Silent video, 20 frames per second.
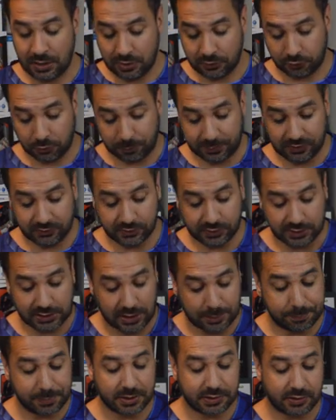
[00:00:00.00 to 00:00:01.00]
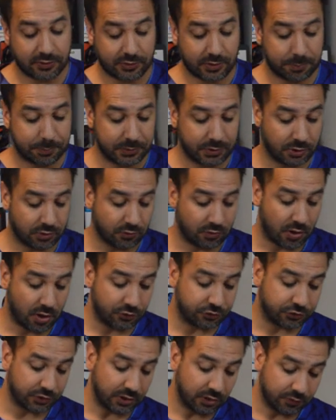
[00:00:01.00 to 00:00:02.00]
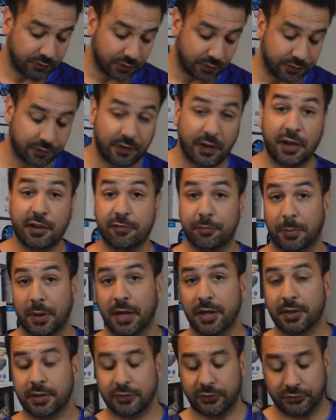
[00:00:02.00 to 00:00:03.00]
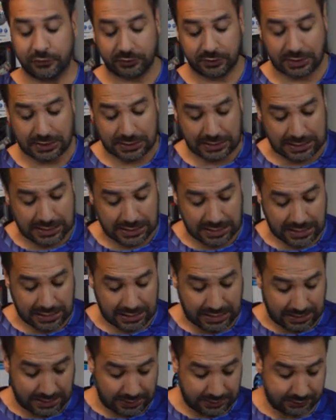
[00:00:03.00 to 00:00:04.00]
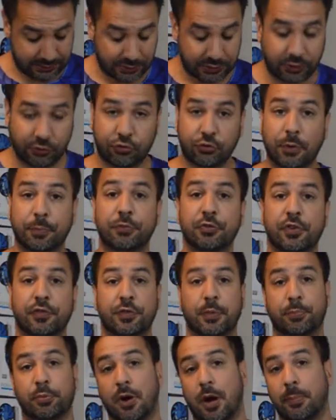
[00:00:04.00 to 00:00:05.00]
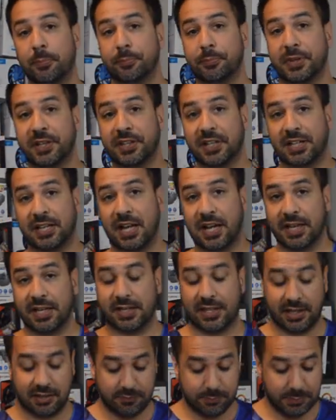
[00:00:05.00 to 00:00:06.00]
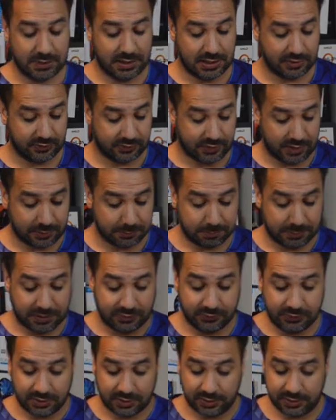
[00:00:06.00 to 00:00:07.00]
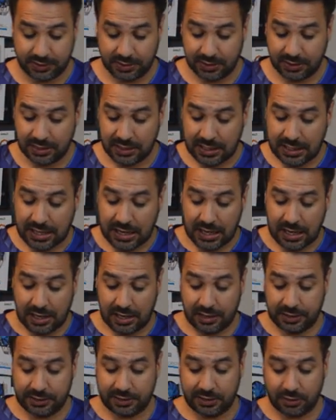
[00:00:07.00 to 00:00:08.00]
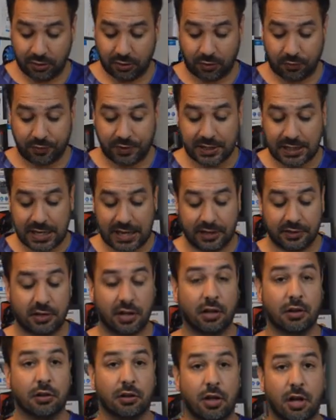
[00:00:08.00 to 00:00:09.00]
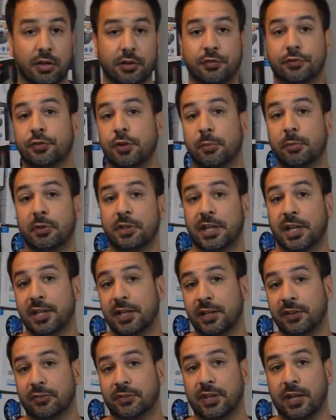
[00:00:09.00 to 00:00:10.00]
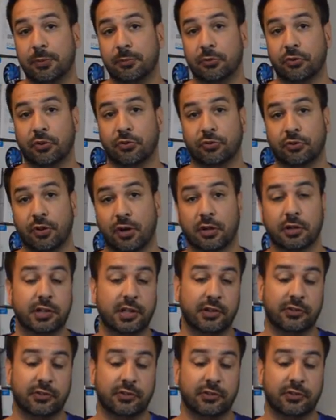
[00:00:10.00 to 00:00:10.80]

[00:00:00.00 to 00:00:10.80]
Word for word: So basically, I picked this up in a garage sale for five bucks. Uh, the description of the problem that the guy gave me is that basically uh, he had already had a lot of trouble getting his games to start.